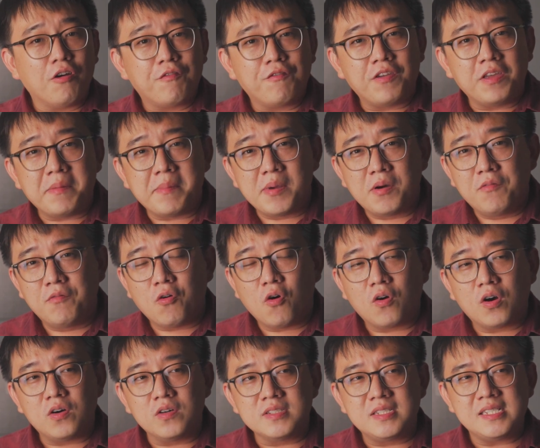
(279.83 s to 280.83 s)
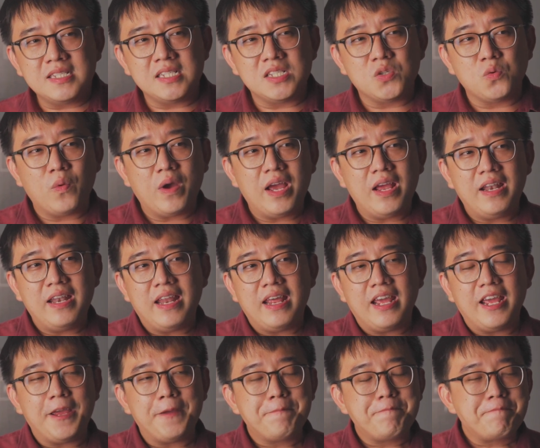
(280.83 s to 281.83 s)
of female vocals, this is where
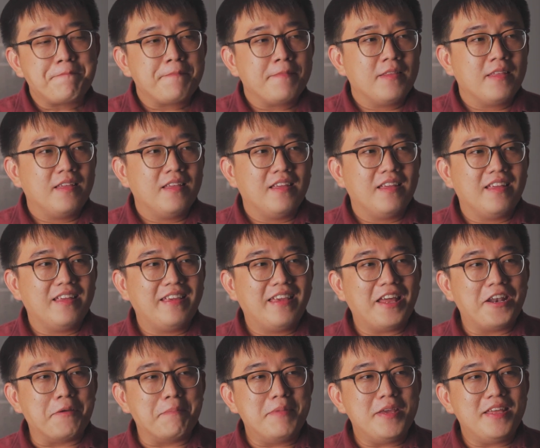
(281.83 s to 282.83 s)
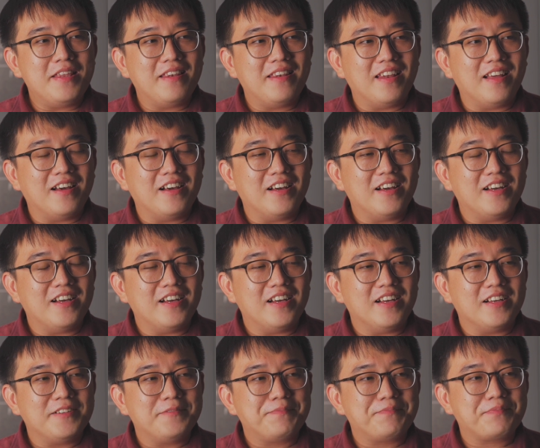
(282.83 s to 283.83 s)
they get a bit
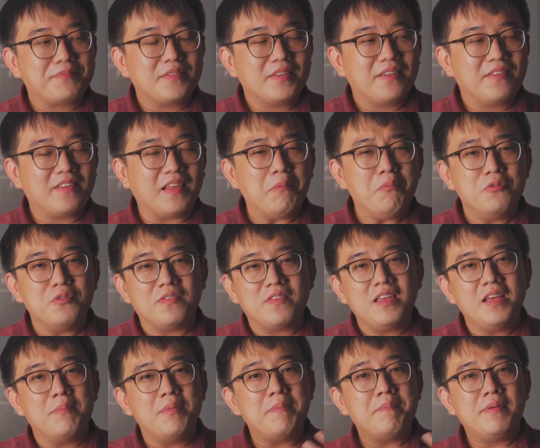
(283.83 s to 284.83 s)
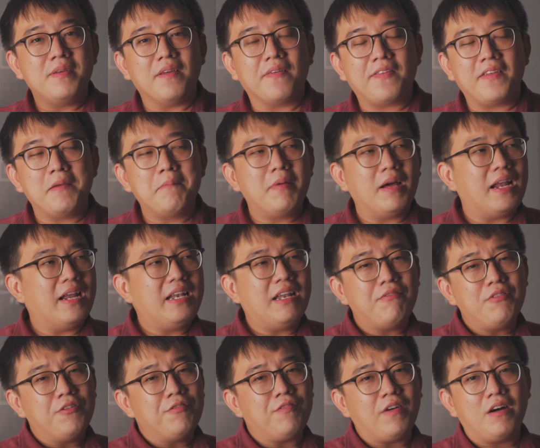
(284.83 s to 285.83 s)
some would say a bit piercing, but I
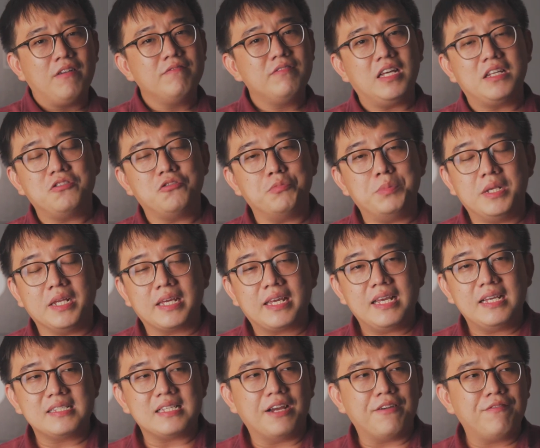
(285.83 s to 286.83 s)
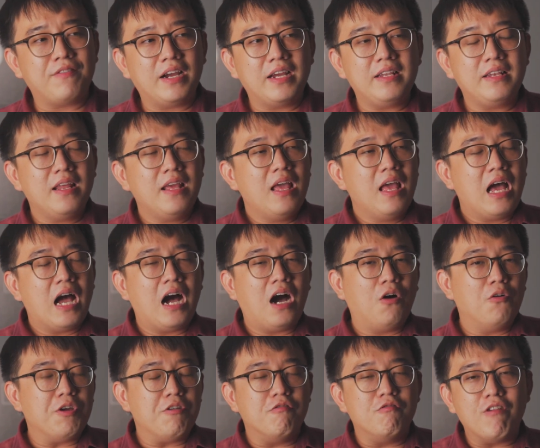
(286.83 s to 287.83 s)
never found that to be the case. I find
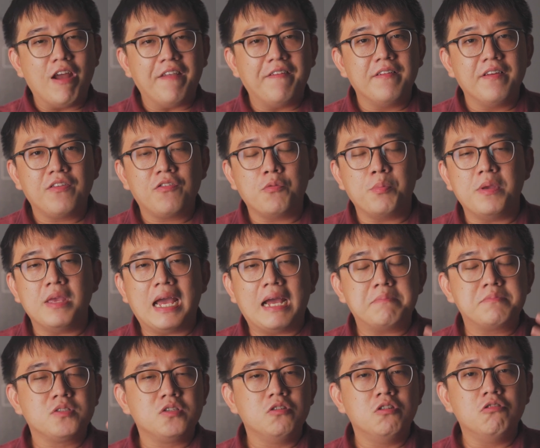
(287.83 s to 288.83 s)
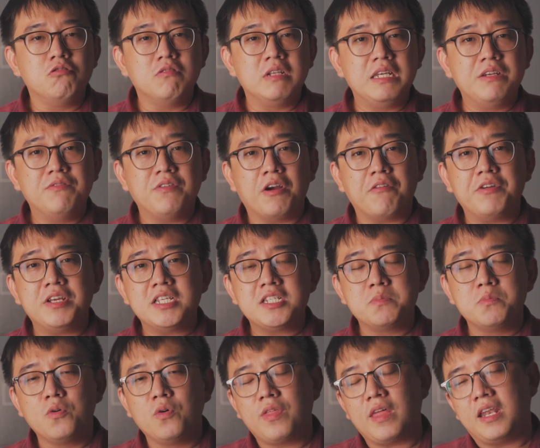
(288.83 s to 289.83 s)
how it renders to be absolutely very
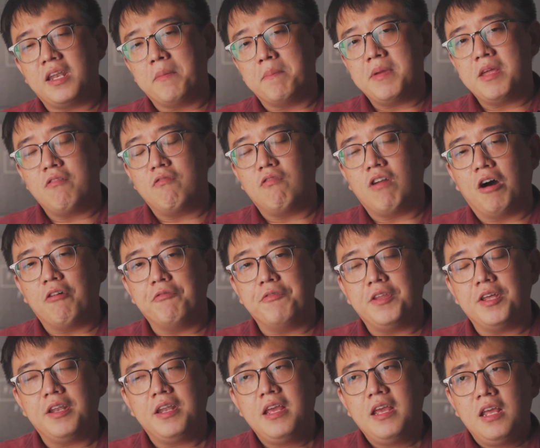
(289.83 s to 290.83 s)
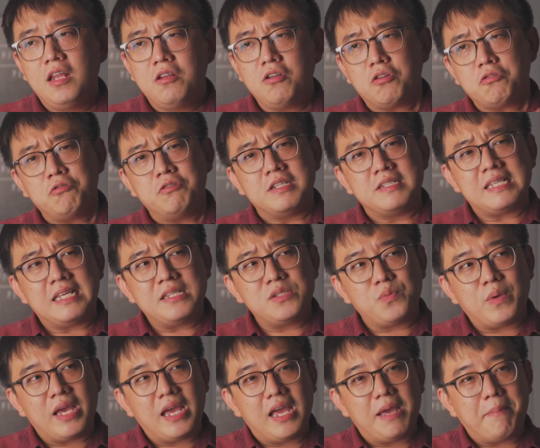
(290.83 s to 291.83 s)
smooth and a bit rounded. Not to the sense
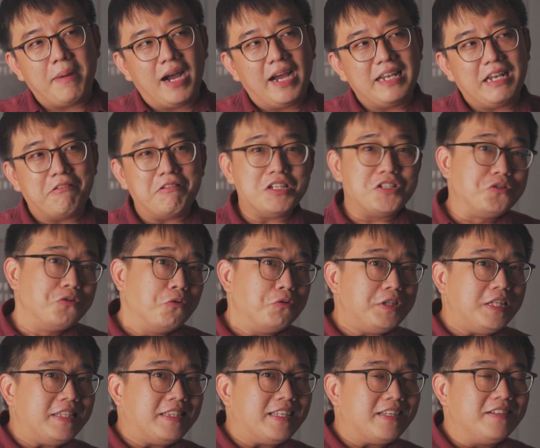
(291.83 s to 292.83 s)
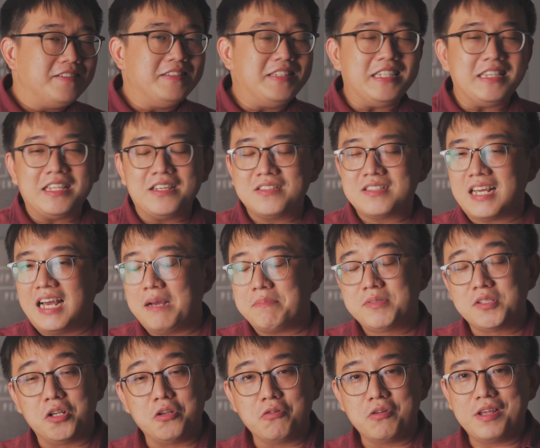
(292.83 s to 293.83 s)
whereby there is no detail, details are
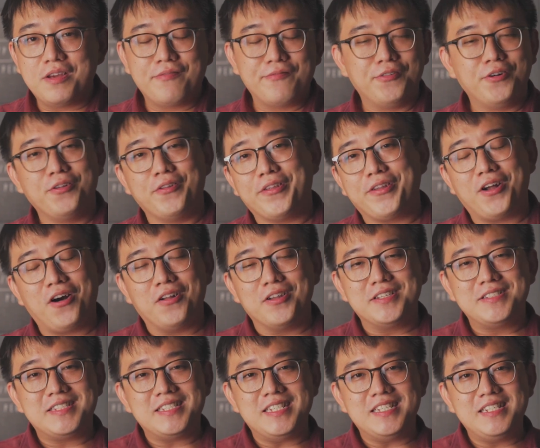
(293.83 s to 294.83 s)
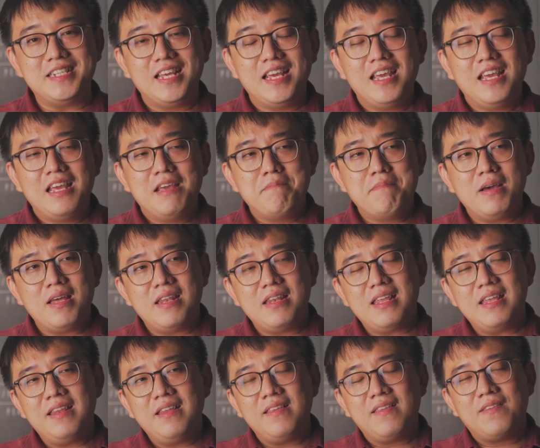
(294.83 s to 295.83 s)
absolutely full on the Holocene, but
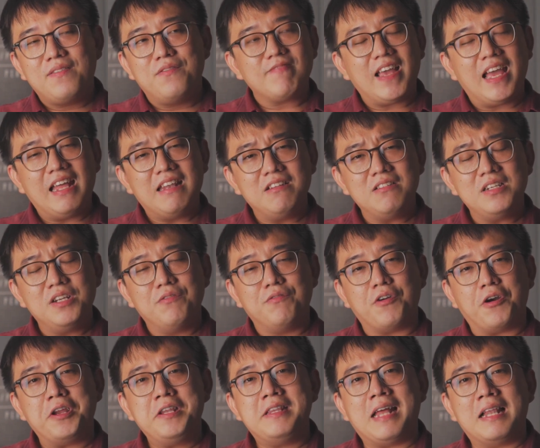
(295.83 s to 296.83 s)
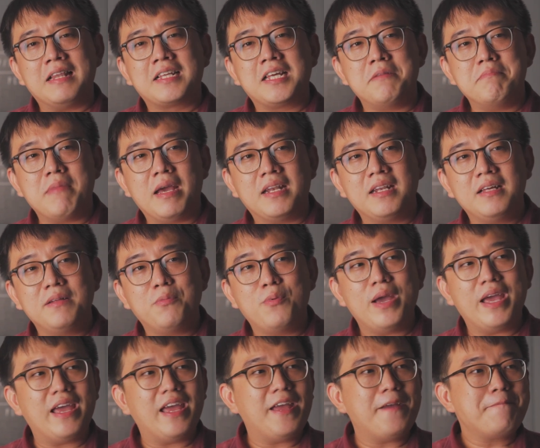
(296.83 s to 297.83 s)
it is handled in a very delicate manner
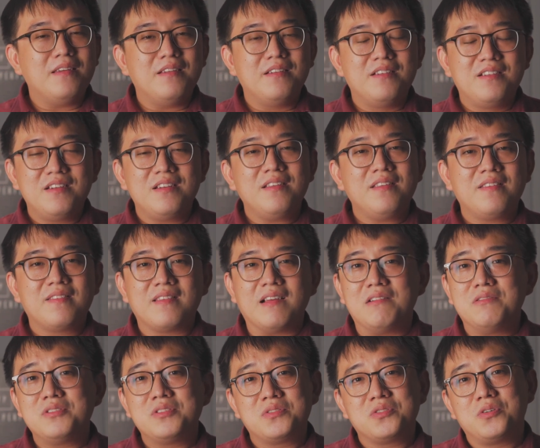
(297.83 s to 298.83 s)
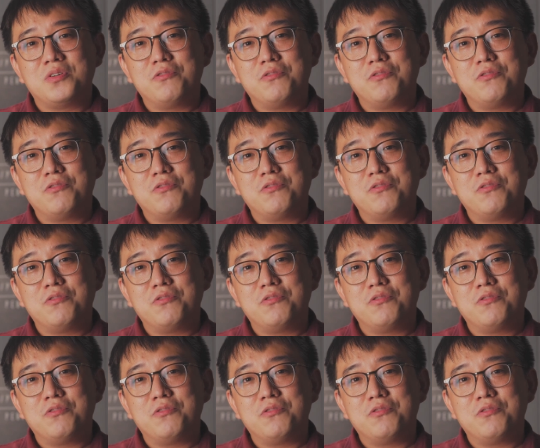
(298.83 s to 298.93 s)
where it just sounds so